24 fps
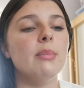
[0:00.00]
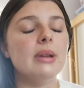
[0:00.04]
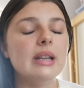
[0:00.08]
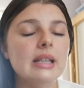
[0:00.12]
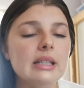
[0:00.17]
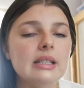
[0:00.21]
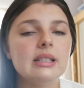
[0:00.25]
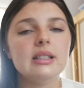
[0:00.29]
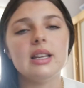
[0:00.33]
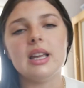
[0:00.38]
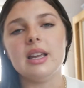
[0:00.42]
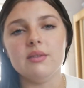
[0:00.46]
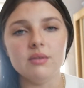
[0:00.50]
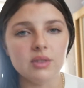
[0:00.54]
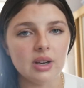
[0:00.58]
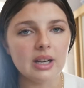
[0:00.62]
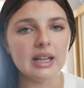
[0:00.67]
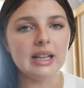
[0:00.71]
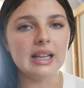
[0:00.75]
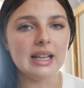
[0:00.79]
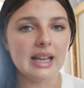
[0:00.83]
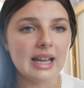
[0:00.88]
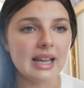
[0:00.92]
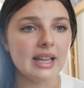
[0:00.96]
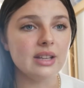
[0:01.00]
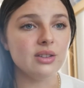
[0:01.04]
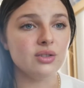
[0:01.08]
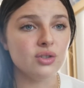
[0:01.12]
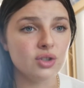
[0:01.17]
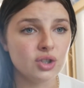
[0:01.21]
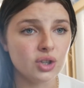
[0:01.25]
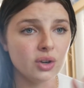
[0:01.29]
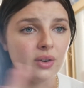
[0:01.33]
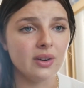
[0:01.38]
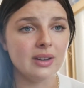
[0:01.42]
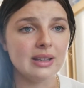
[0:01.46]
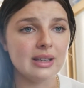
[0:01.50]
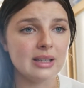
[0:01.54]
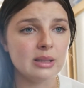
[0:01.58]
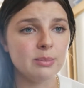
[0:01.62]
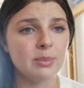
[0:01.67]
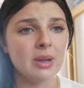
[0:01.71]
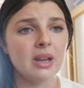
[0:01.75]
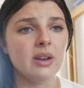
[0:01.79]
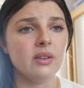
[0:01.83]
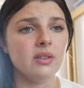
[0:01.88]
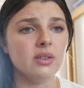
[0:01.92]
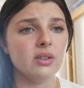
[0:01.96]
but it really is during this
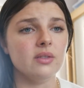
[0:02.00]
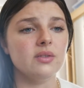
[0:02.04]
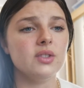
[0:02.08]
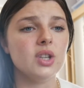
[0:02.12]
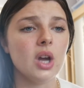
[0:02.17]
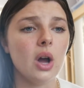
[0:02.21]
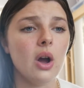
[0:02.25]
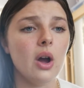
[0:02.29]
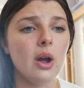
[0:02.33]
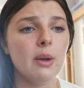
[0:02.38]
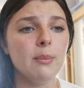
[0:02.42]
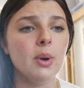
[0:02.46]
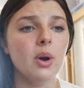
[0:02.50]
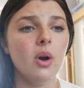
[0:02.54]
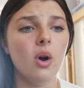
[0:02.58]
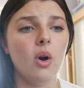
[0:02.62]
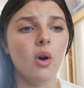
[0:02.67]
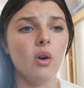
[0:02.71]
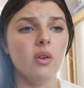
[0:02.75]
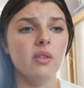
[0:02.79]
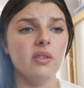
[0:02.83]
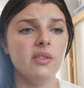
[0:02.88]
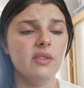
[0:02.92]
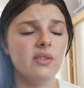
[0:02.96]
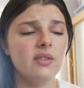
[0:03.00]
period of time of